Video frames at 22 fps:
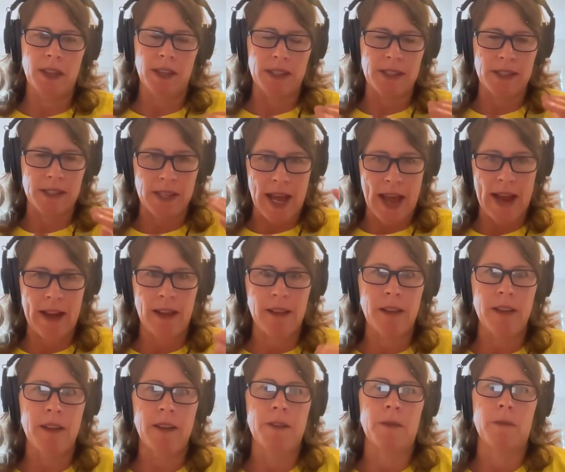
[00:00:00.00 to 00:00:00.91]

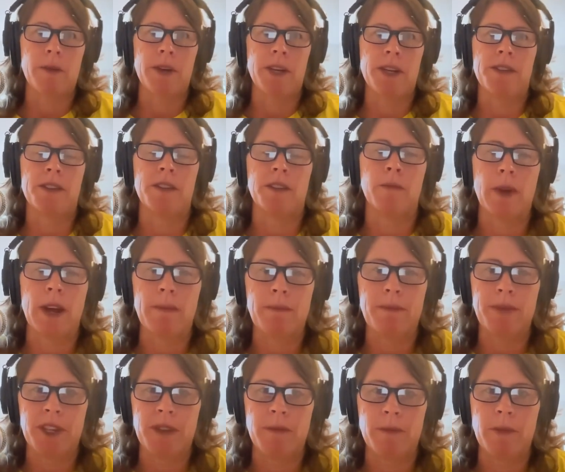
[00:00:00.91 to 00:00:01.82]
exactly the reason why
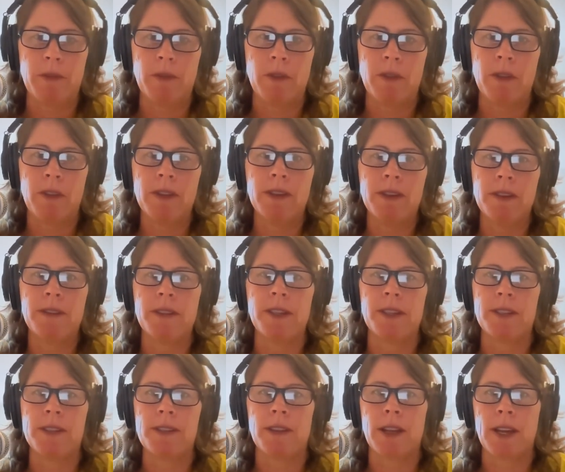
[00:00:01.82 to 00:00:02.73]
people
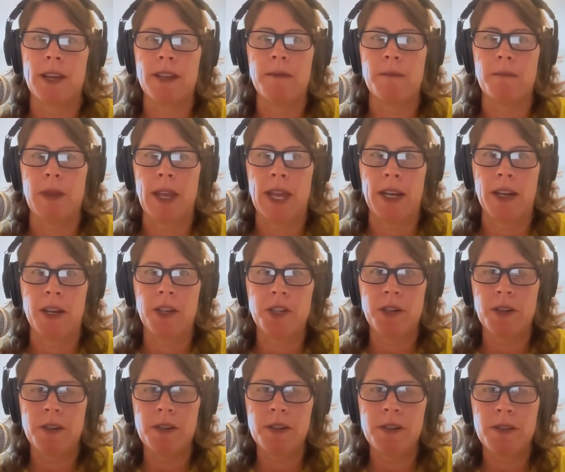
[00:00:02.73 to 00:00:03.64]
dislike
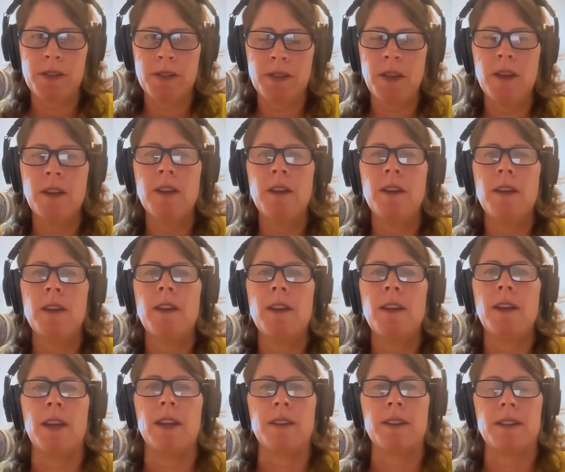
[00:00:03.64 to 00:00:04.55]
managers
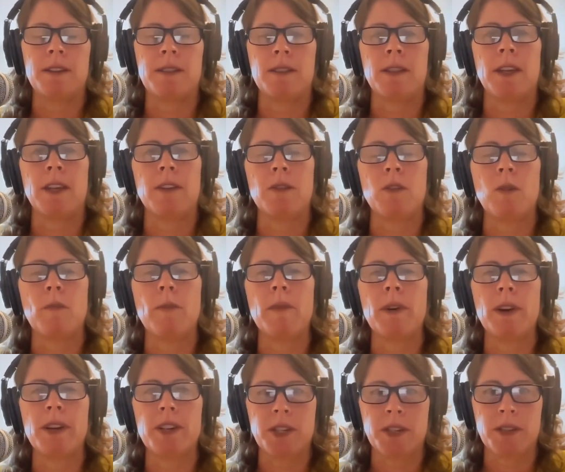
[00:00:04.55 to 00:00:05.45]
and dislike
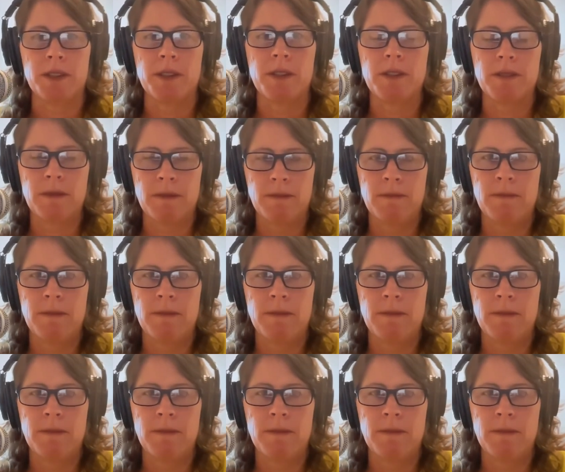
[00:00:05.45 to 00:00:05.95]
corporations.